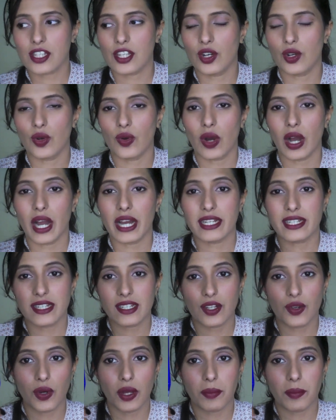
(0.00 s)
so I did
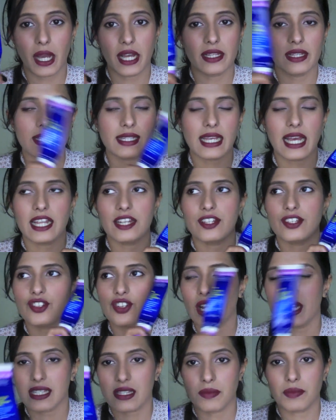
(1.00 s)
go and buy this, and
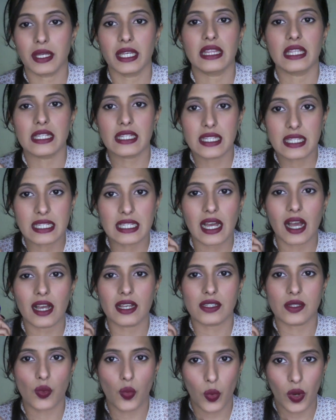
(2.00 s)
trust me, this does
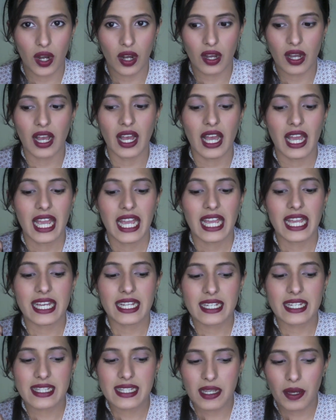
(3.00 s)
work. It
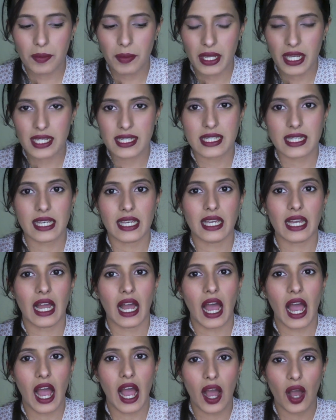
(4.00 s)
is amazing
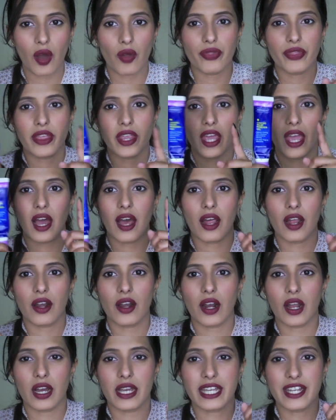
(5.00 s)
how
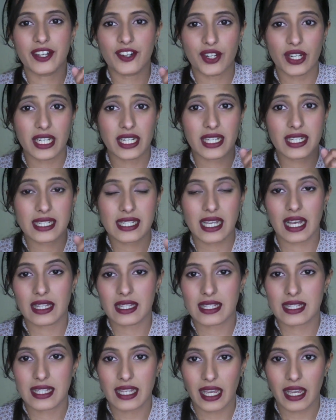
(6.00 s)
their ingredients are
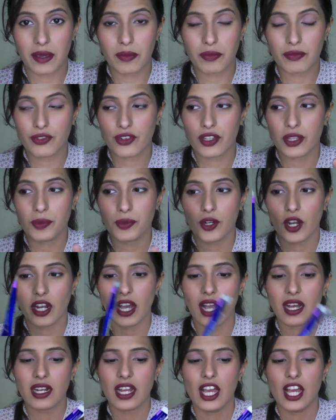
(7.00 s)
the same for the
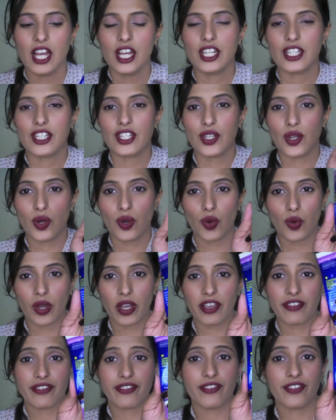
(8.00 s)
product. So
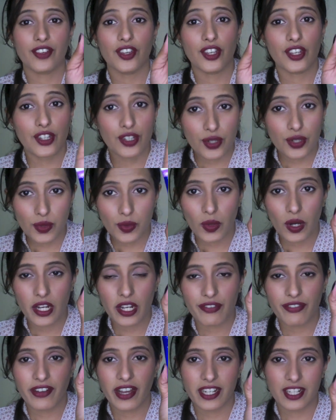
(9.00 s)
if you want to
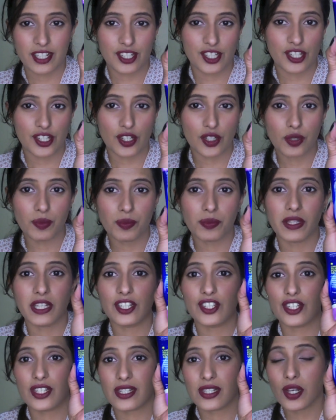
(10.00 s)
find a dupe, then
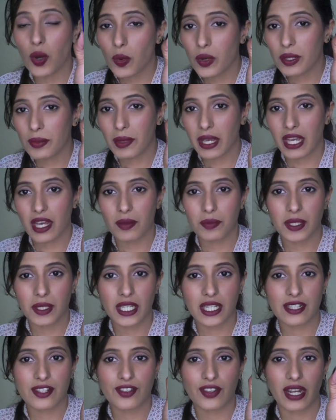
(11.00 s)
just go with Makeup
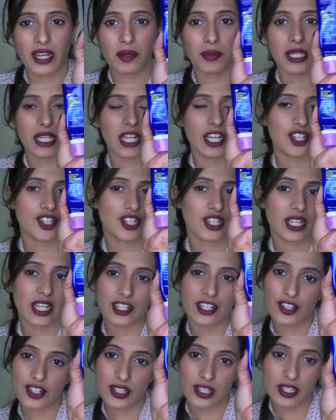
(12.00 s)
Geek's recommendation
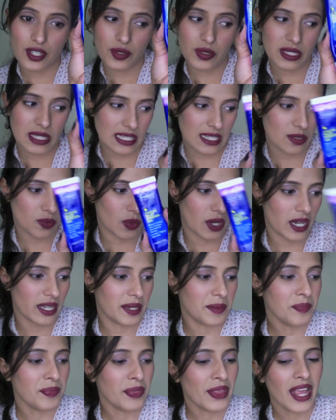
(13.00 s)
and just use this one.
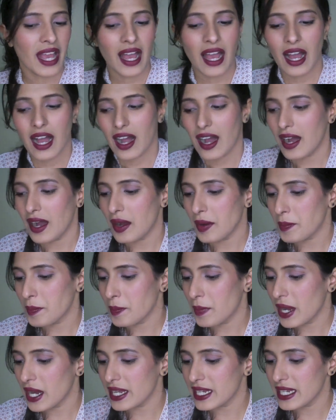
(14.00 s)

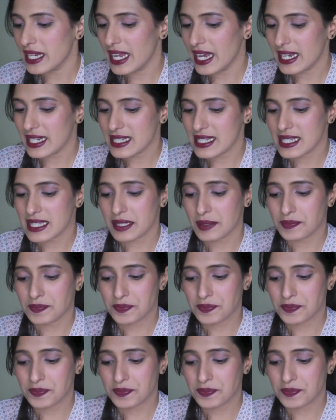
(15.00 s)
My next